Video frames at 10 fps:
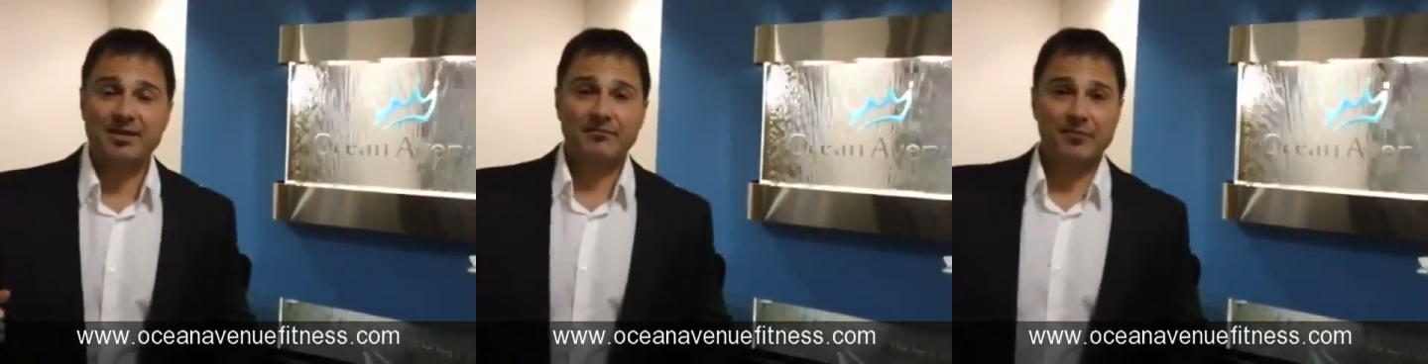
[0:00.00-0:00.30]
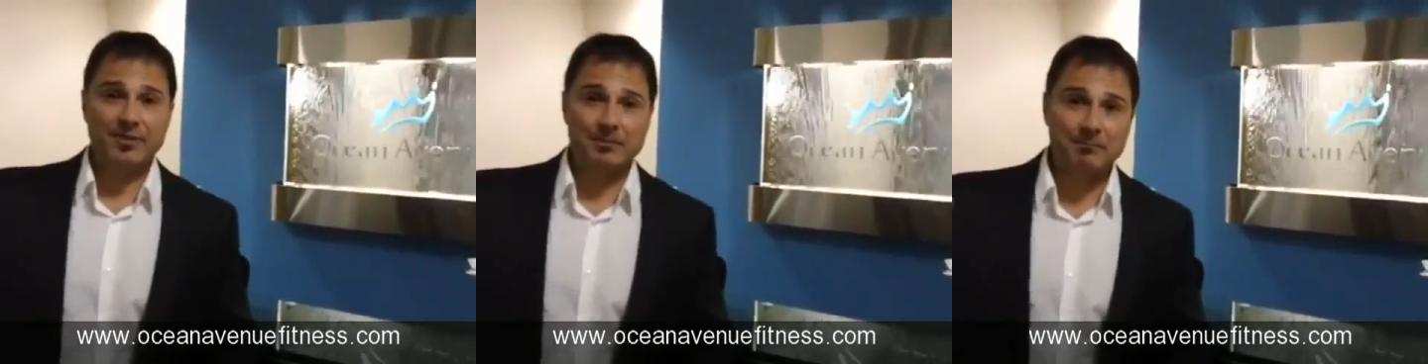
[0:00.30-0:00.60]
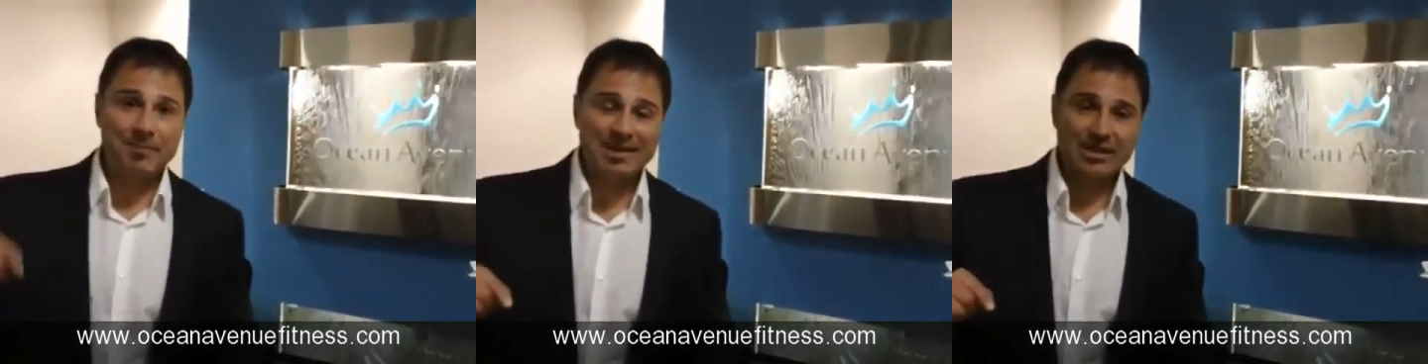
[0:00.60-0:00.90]
from the
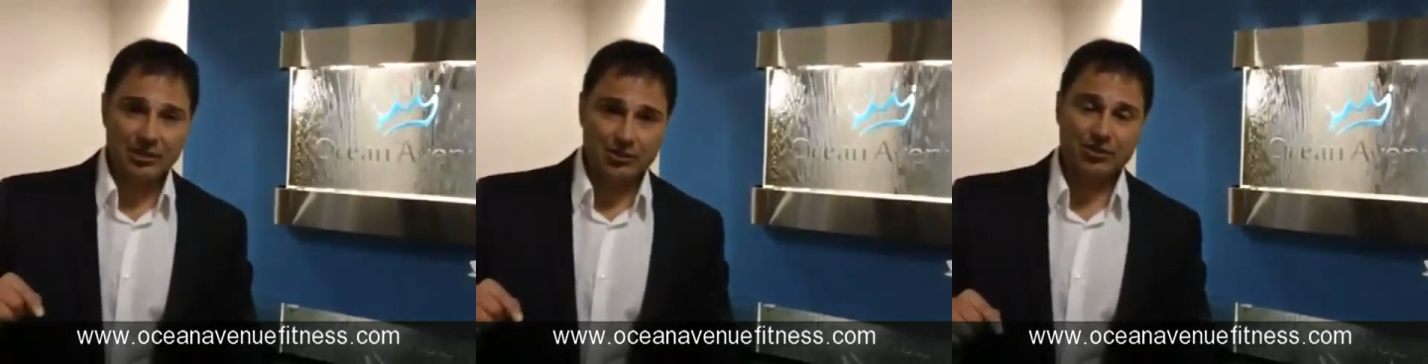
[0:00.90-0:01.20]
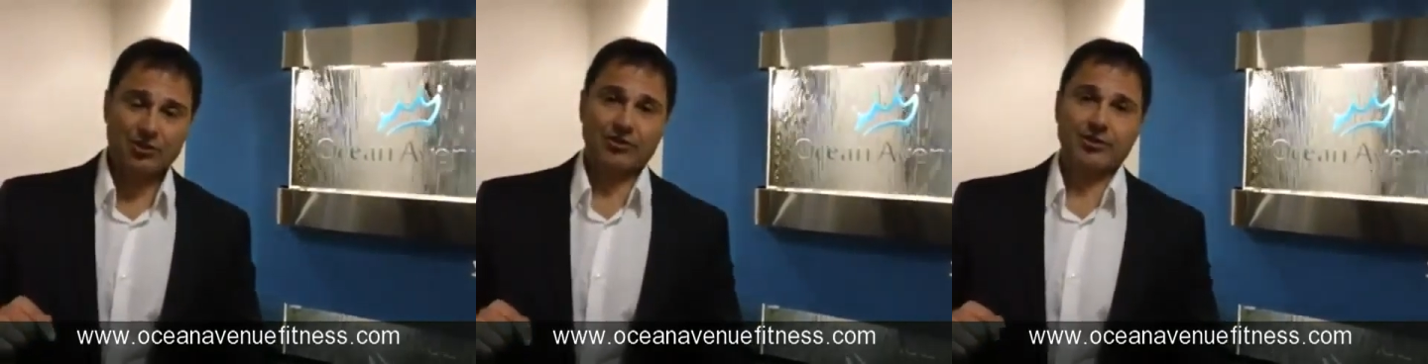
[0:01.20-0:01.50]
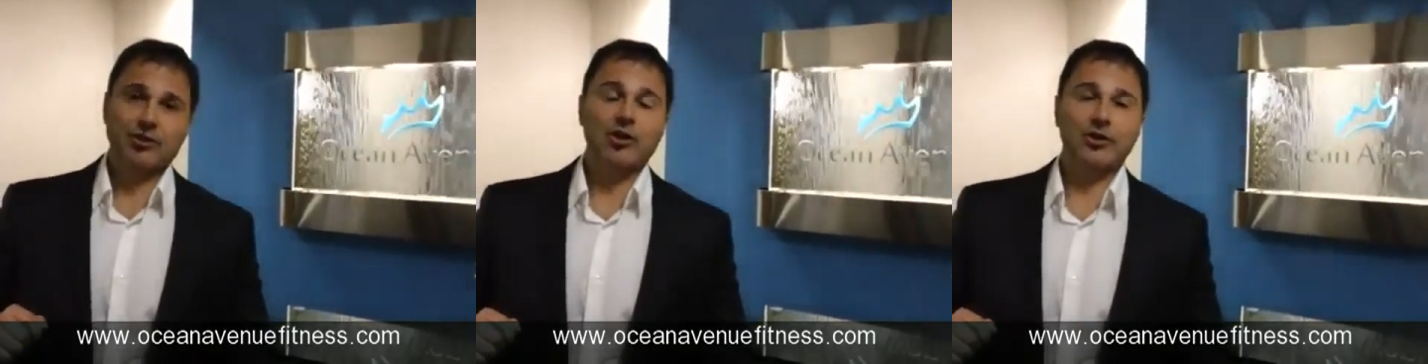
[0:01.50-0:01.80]
minute you start
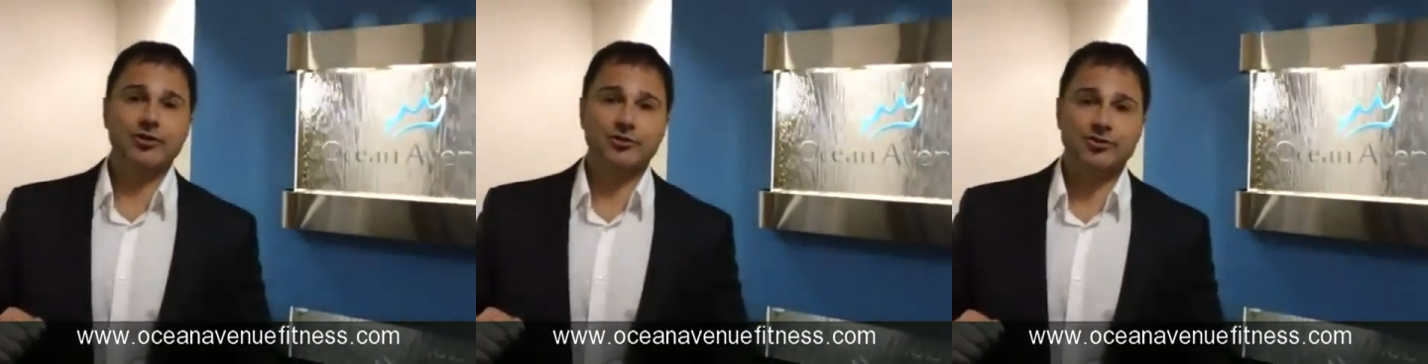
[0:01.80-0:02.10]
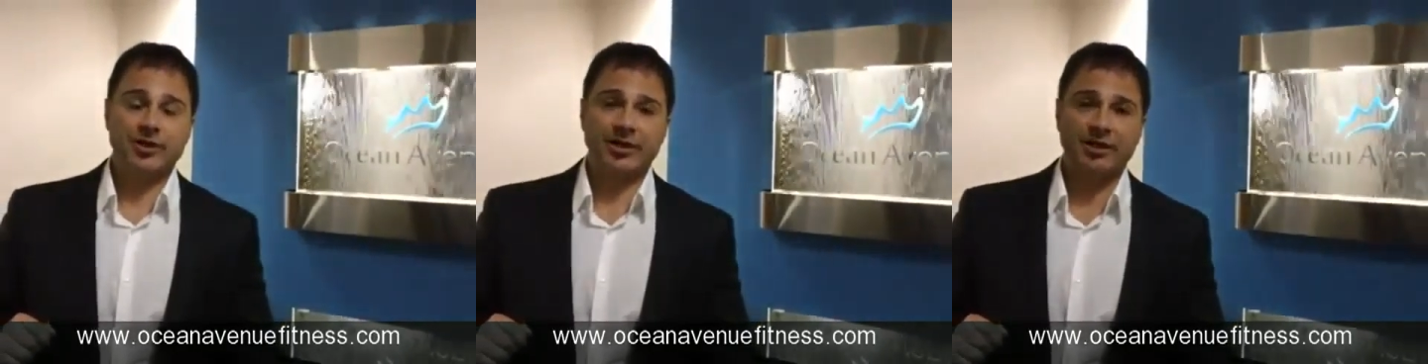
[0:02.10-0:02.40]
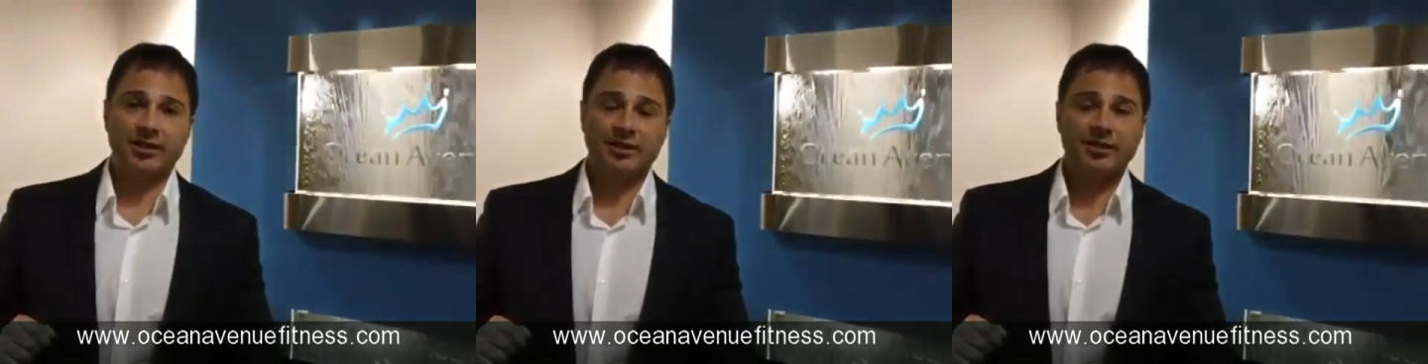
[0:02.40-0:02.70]
your cardio training